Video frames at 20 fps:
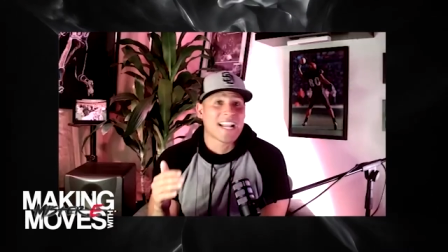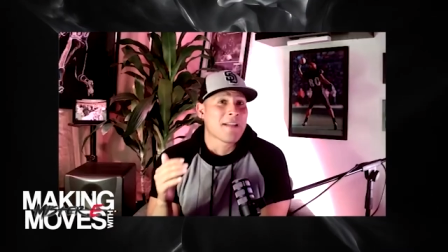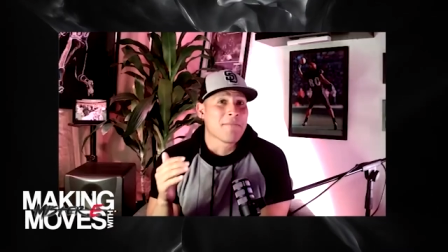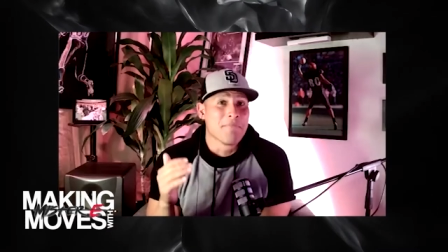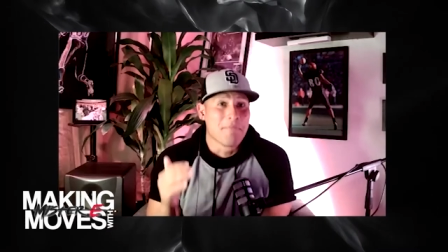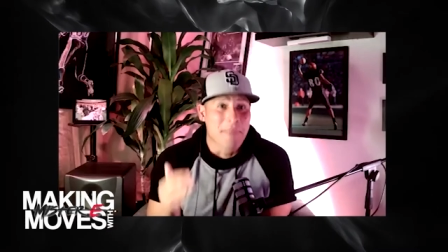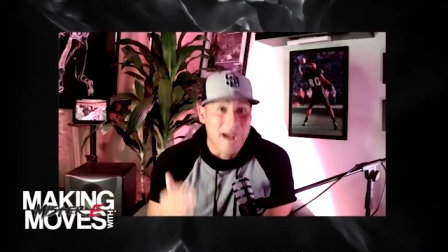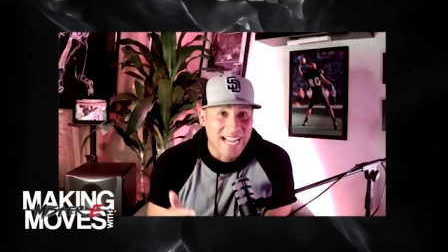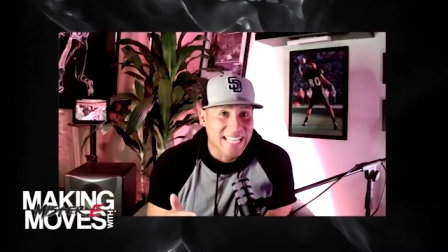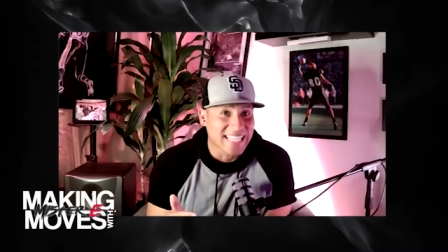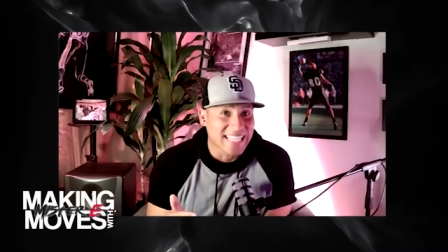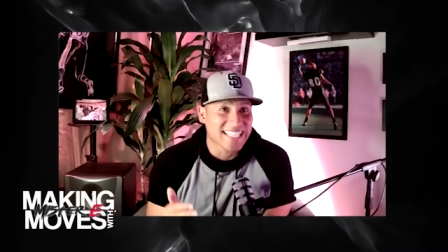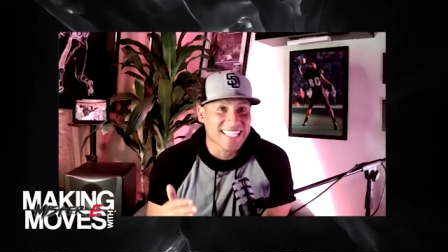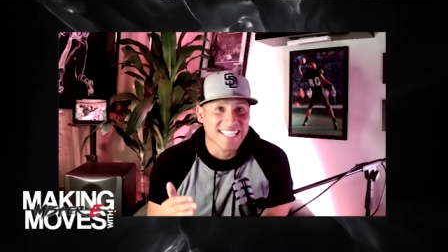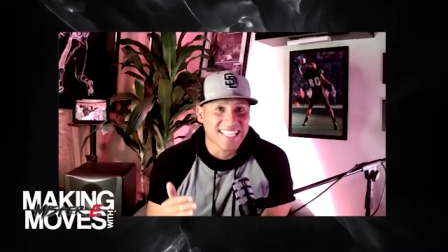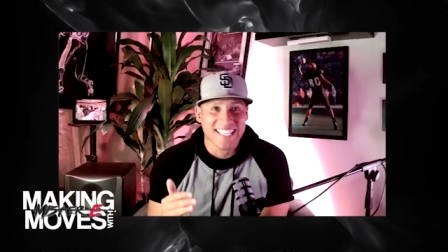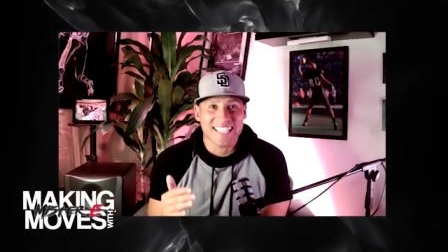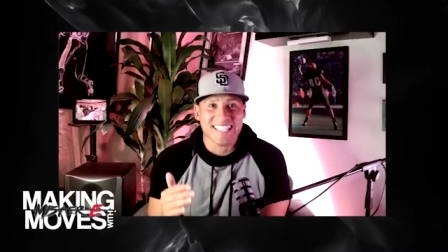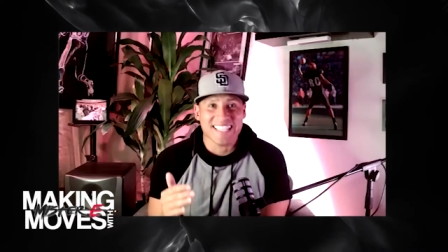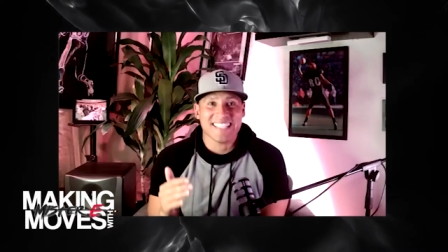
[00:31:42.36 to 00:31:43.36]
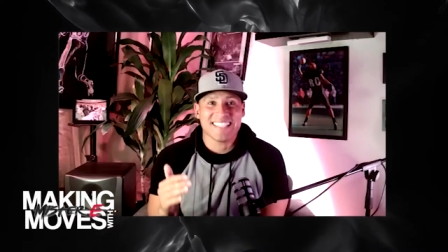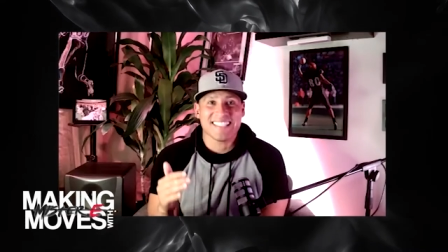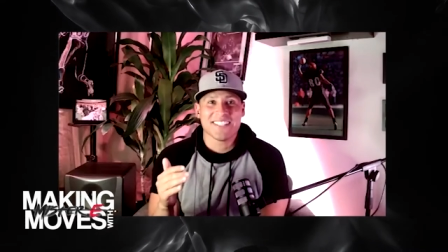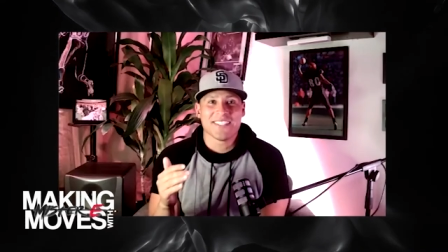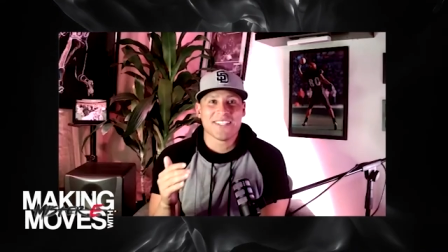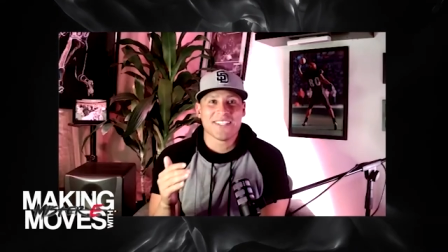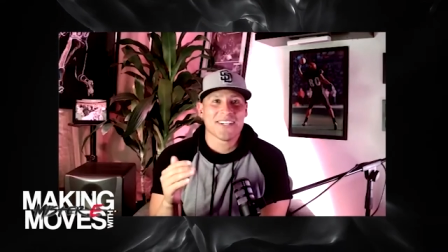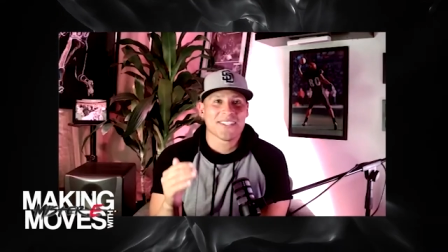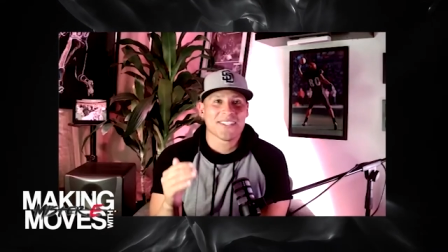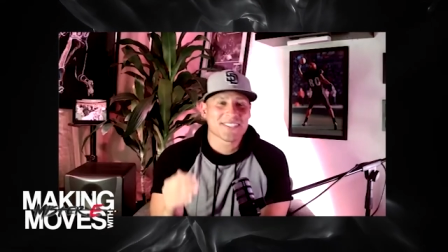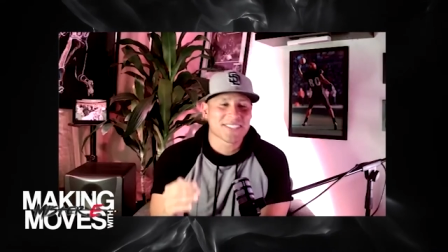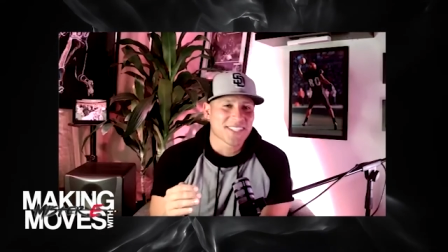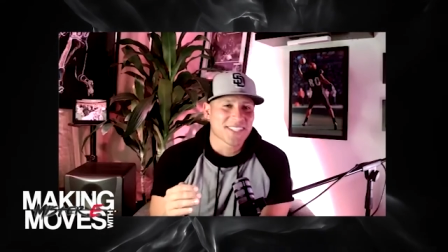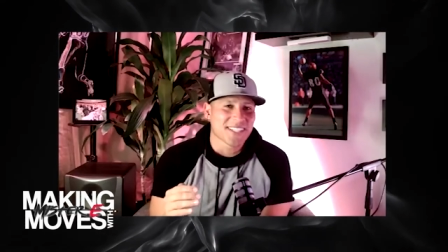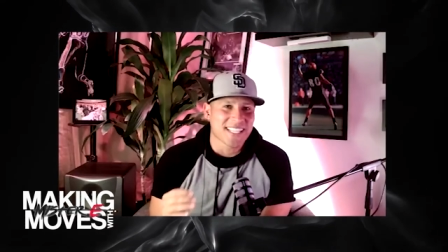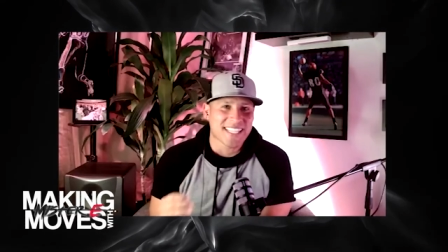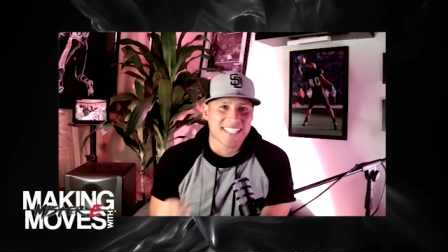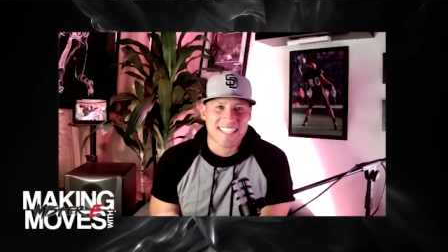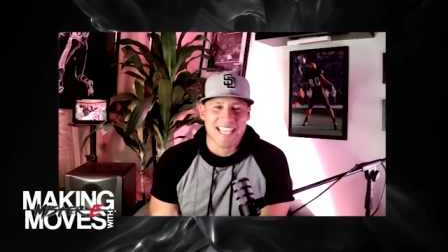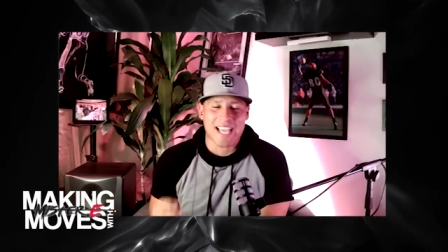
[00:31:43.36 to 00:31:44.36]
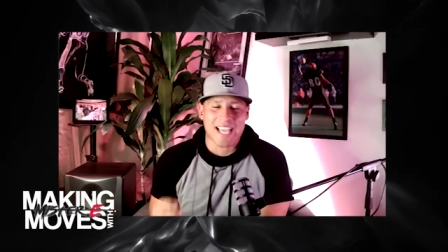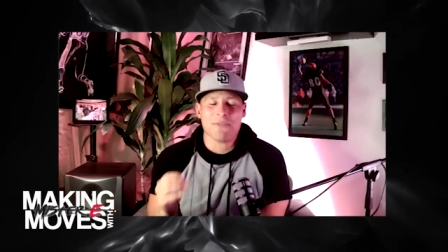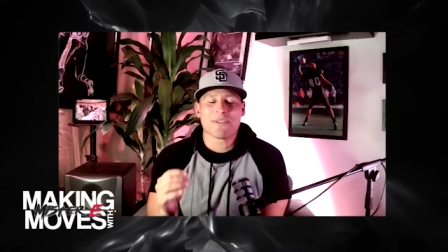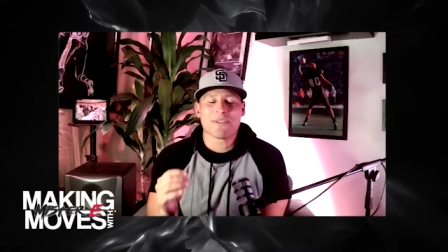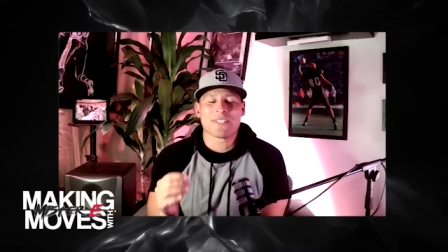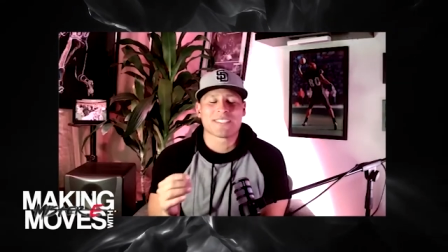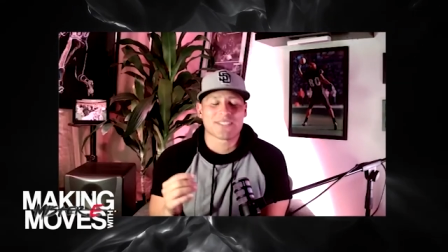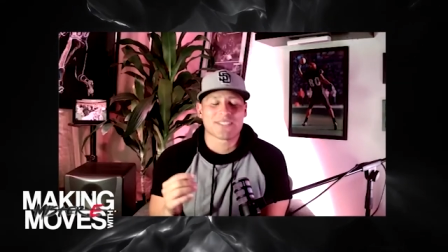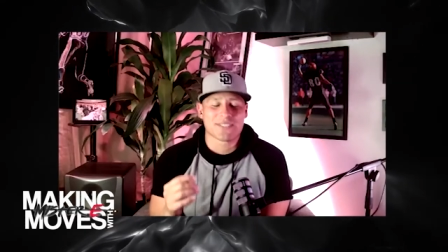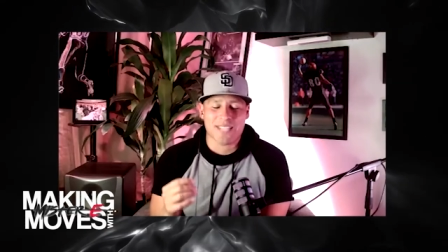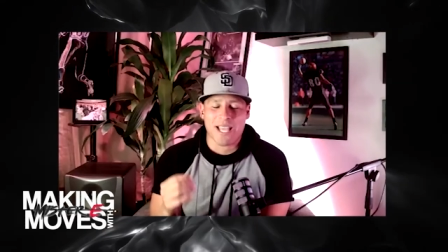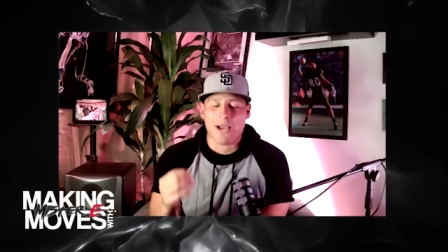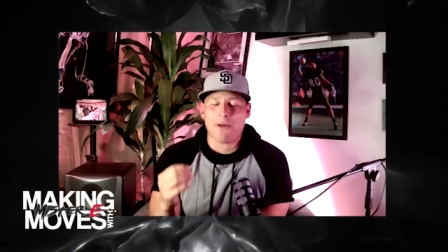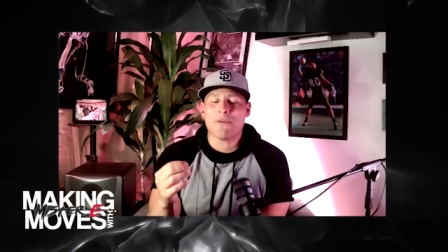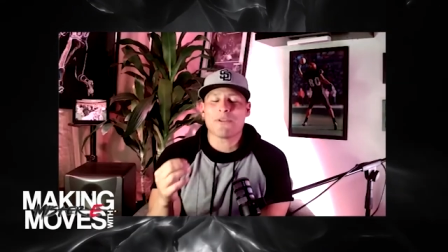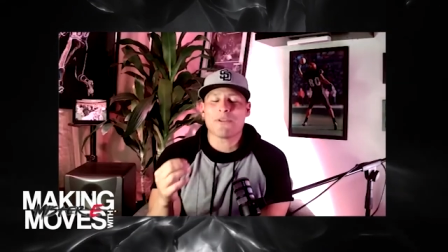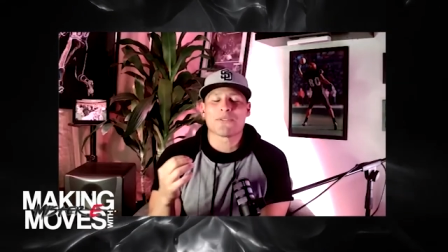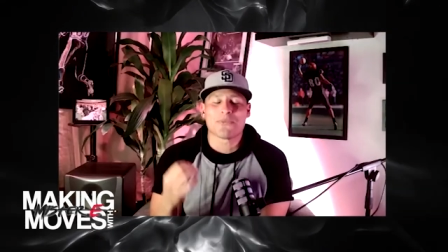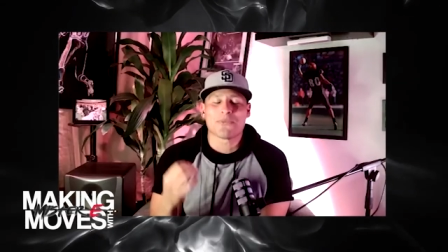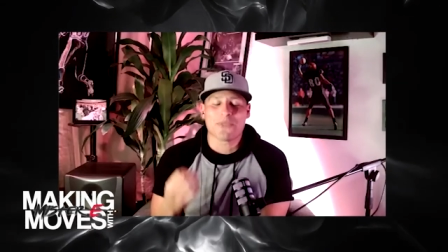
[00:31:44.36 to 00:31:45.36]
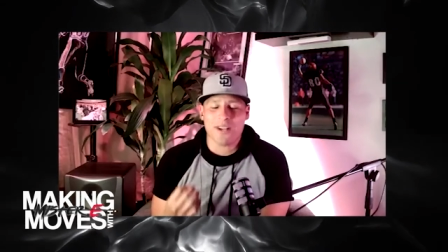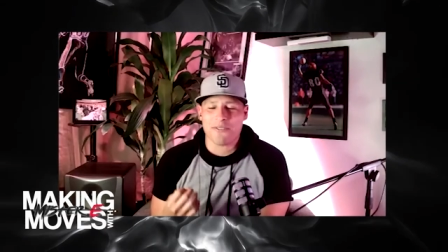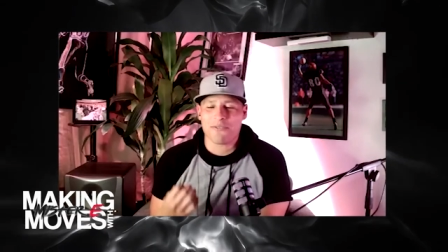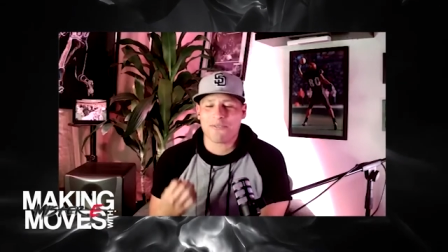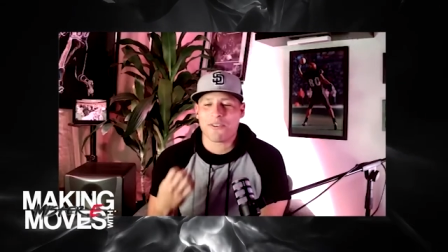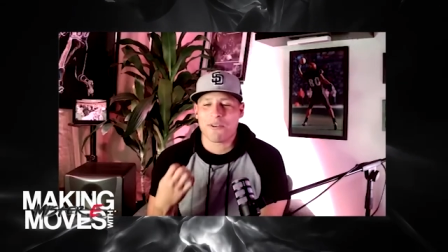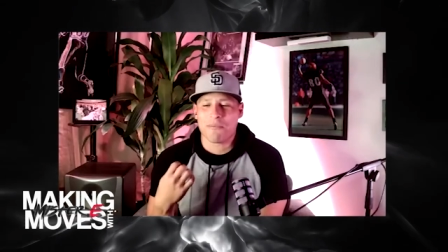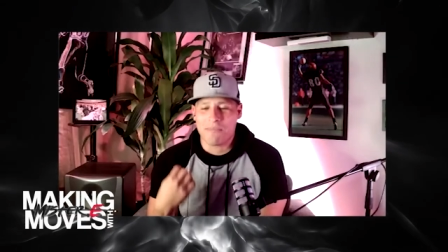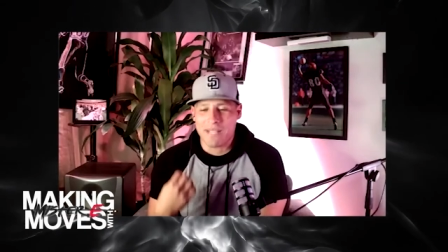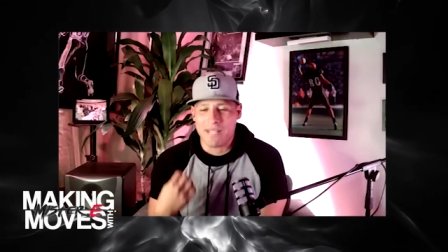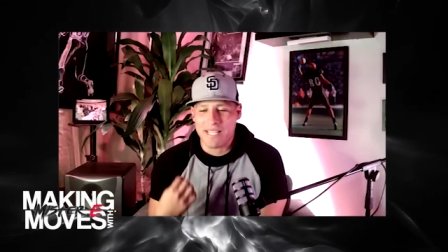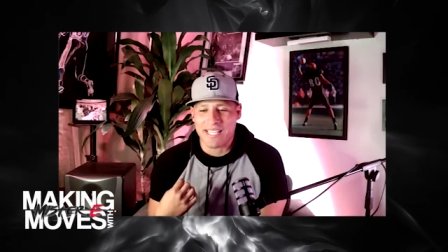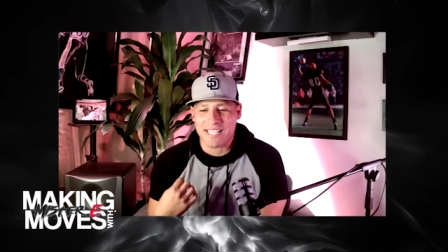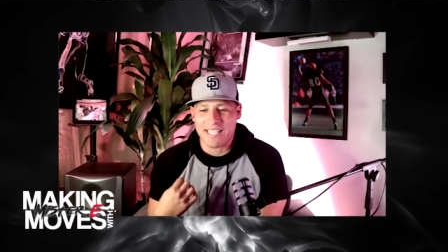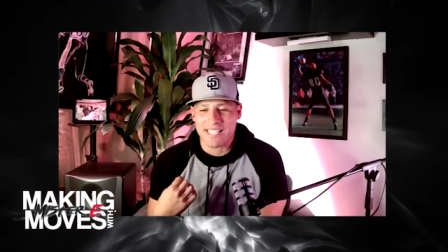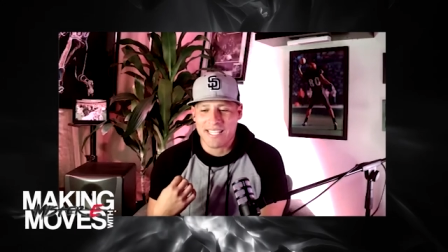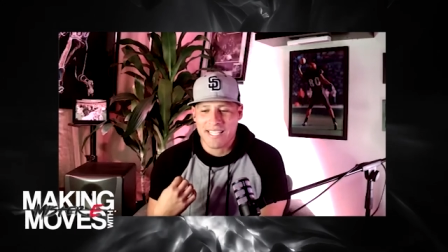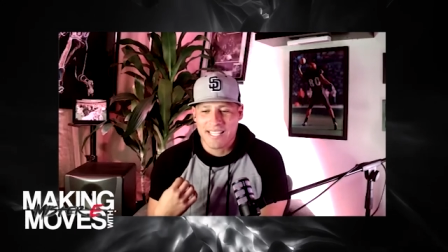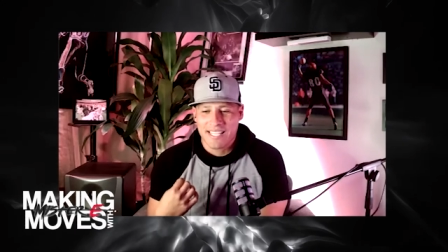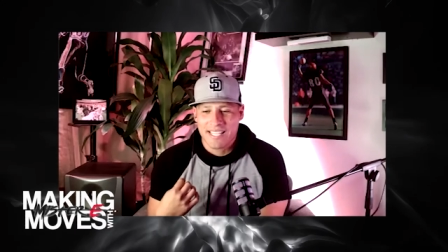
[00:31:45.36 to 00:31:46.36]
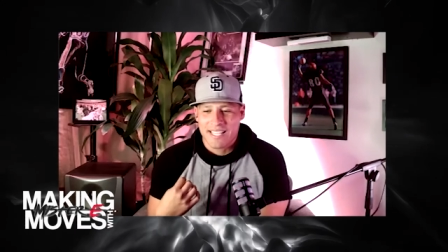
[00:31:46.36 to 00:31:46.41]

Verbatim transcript: I might get, you know. So that was that was rough for me.